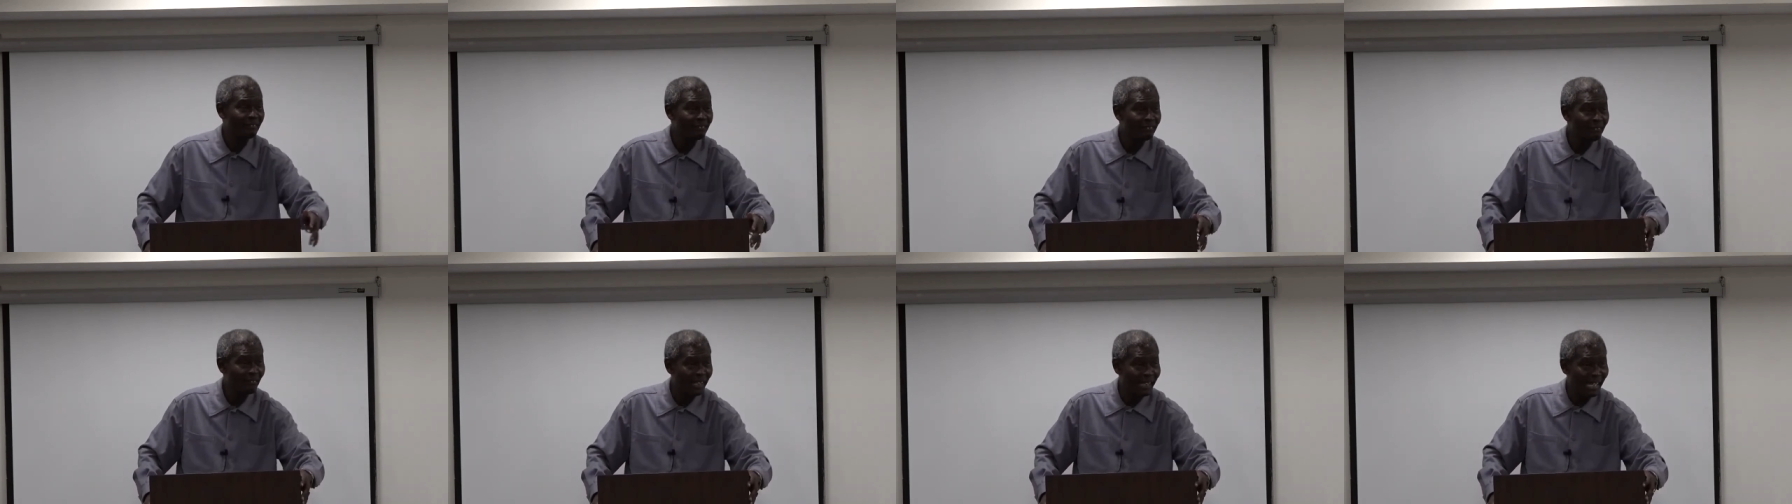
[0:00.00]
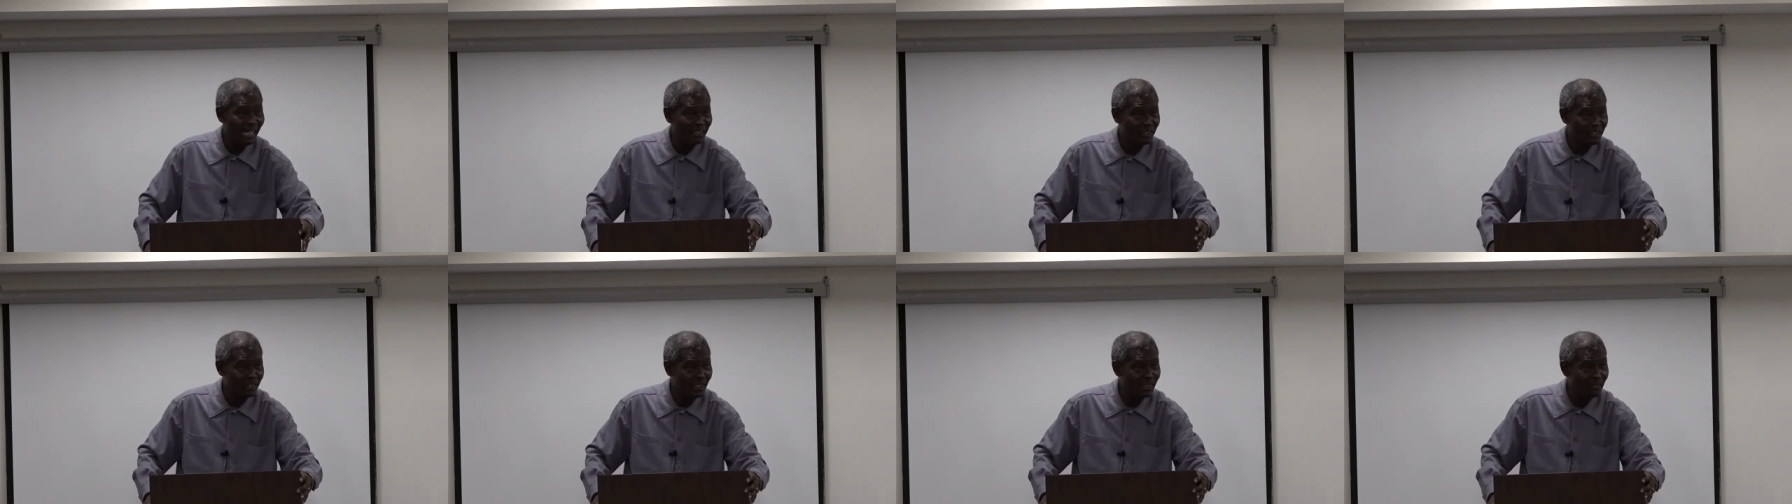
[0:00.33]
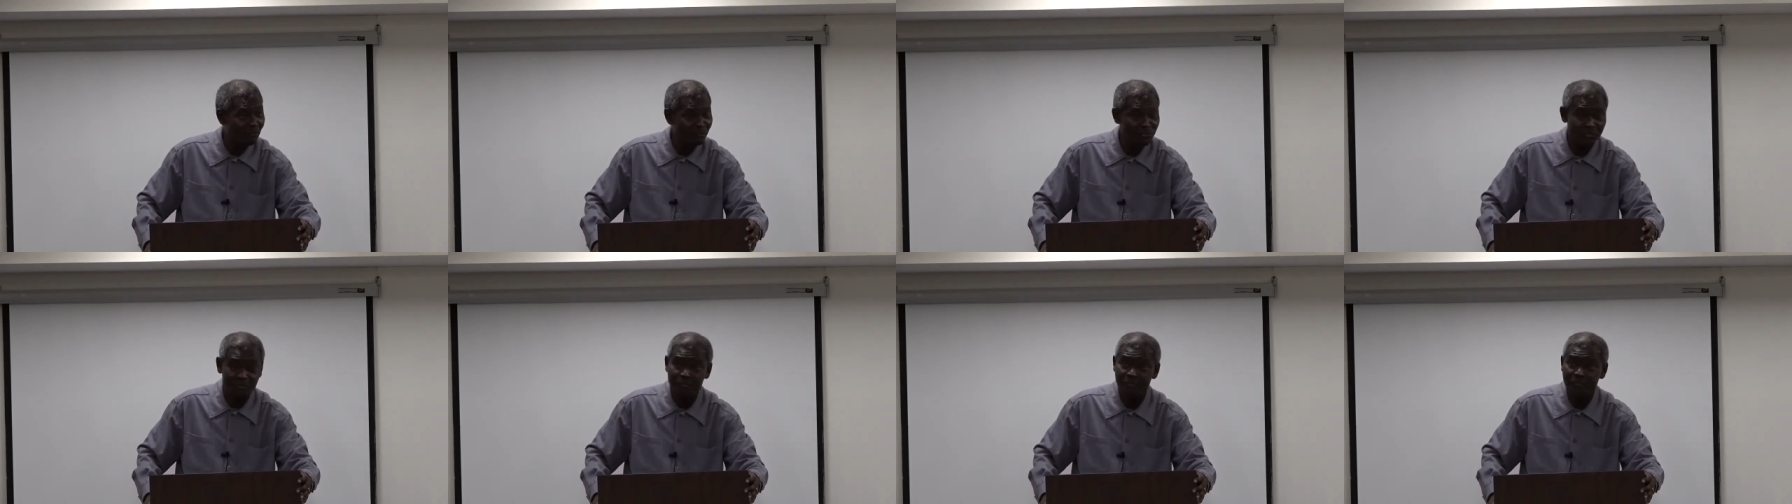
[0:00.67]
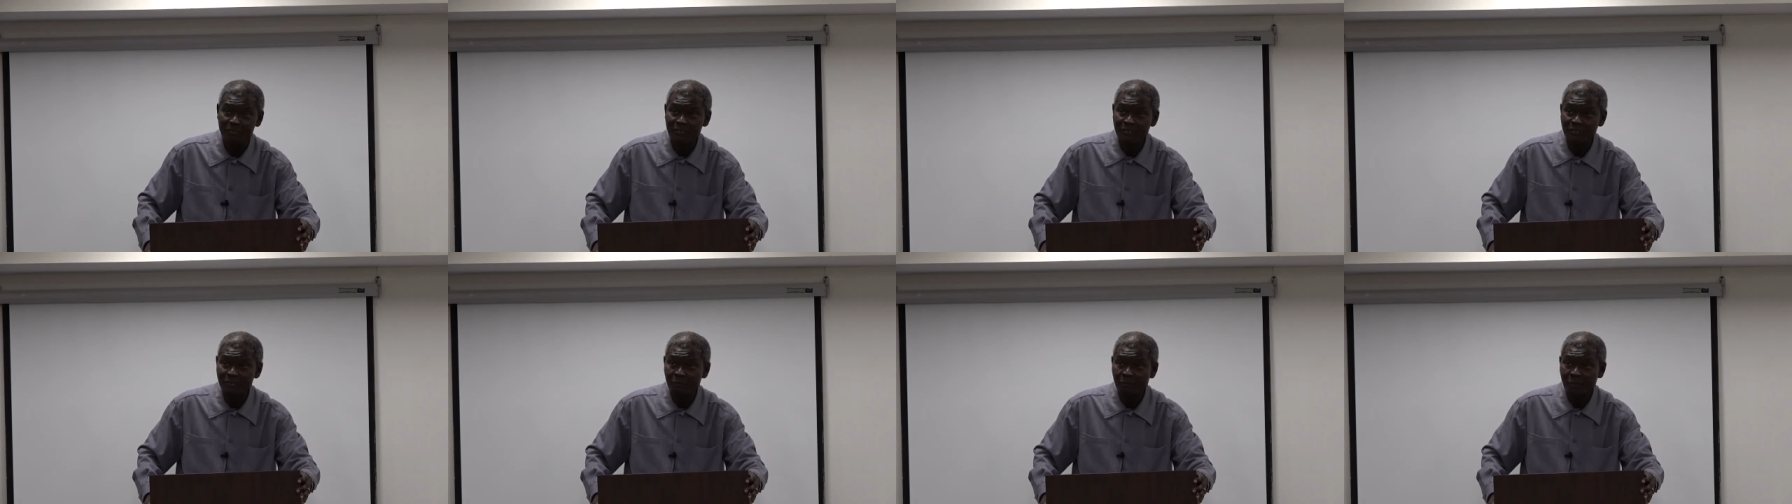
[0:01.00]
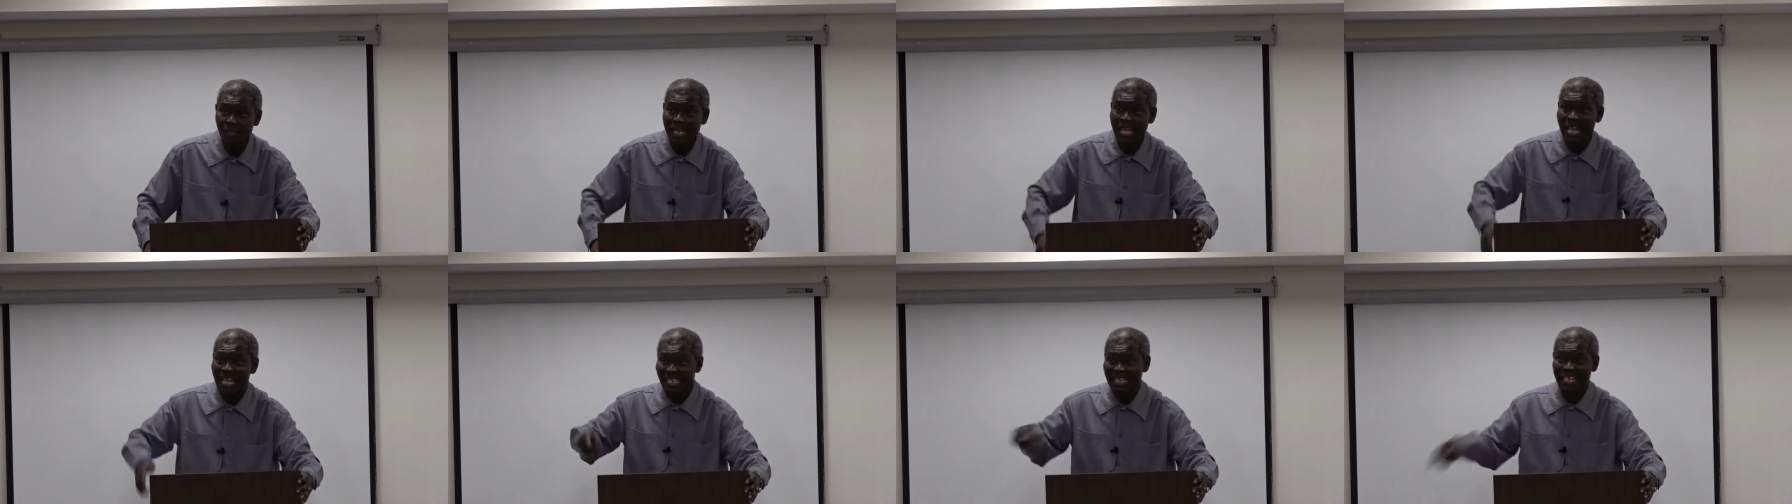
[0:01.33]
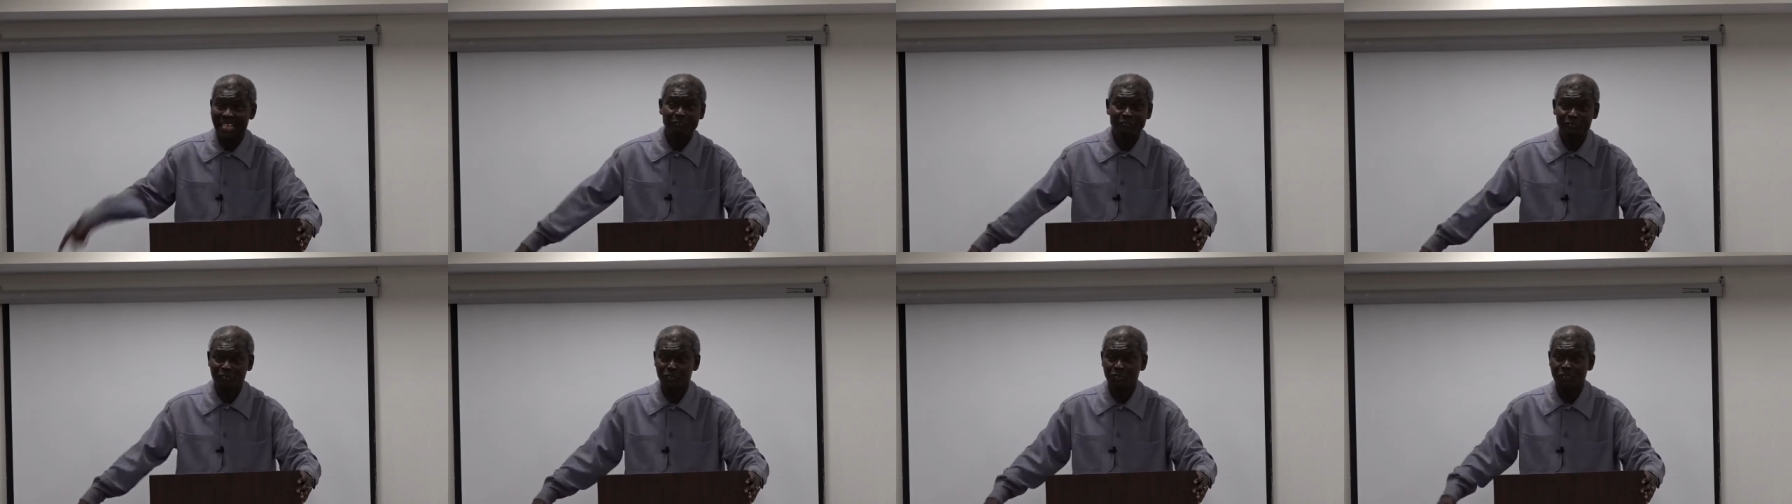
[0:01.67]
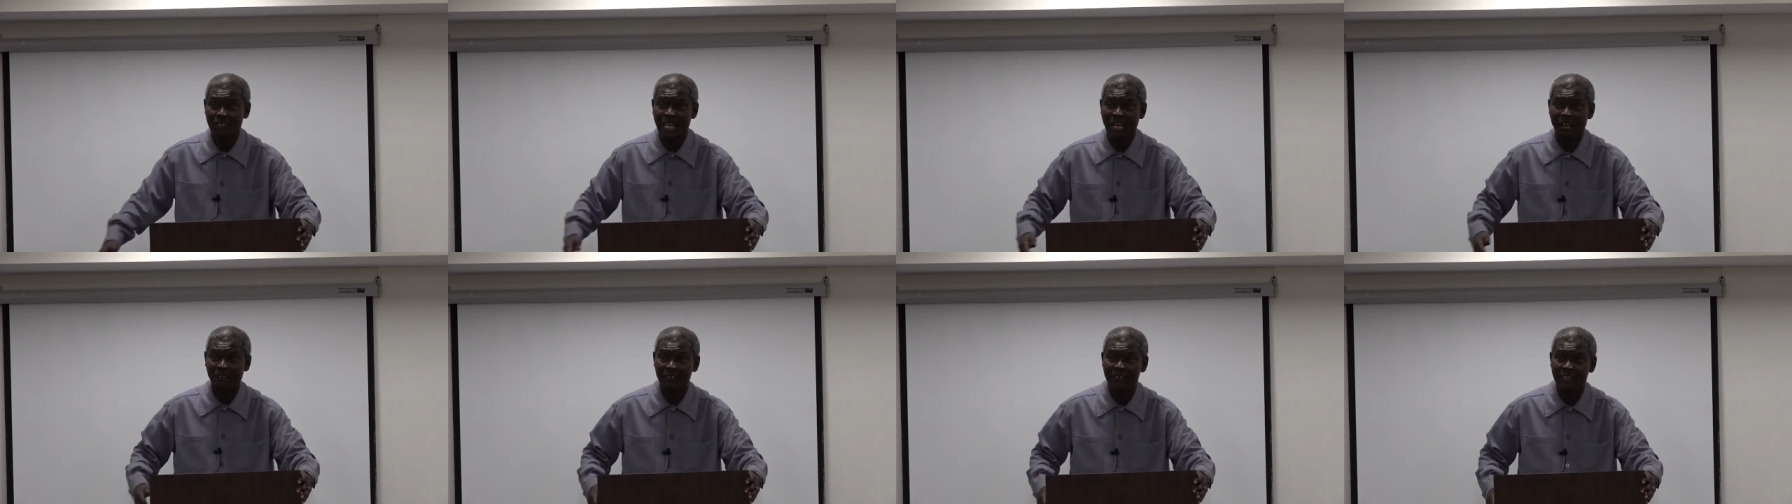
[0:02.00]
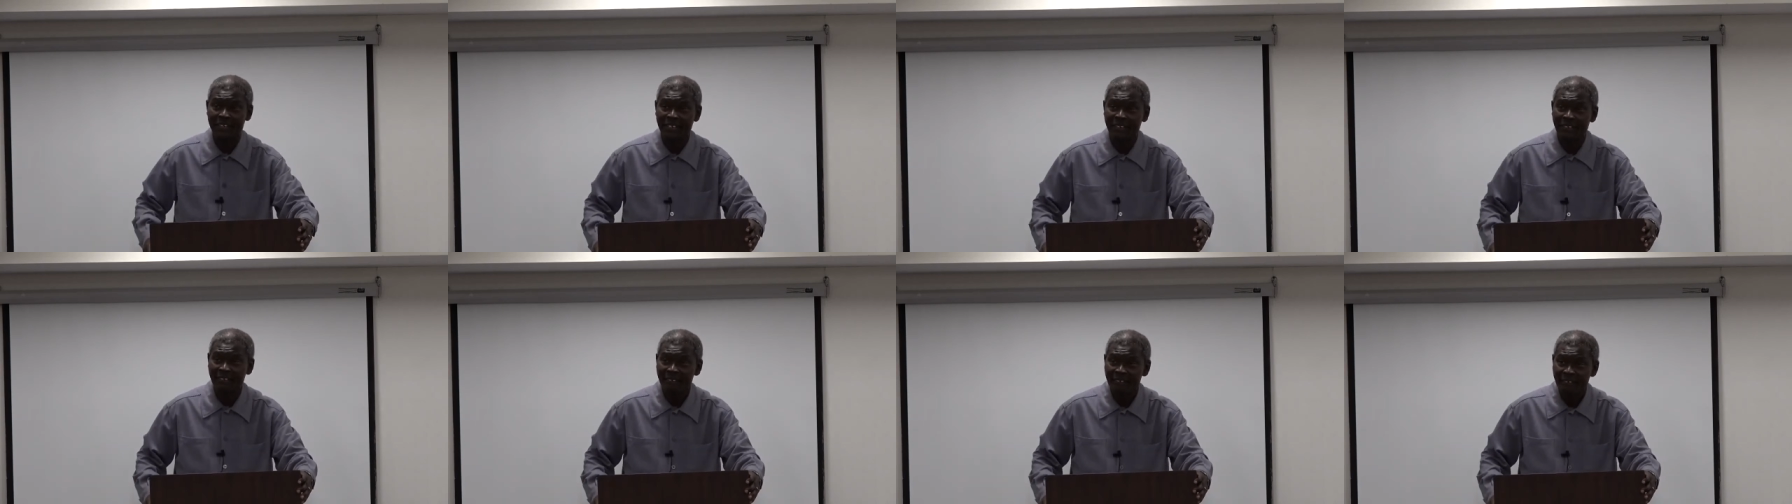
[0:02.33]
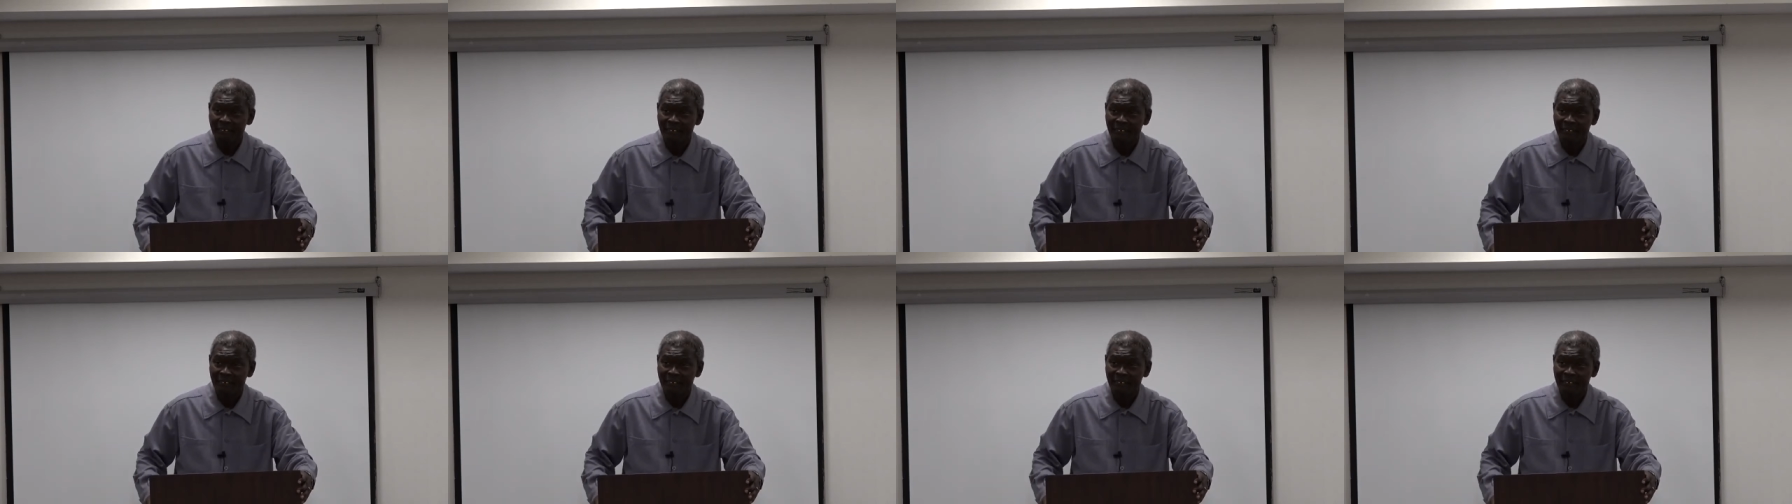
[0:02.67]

when I saved you? But I left you down here.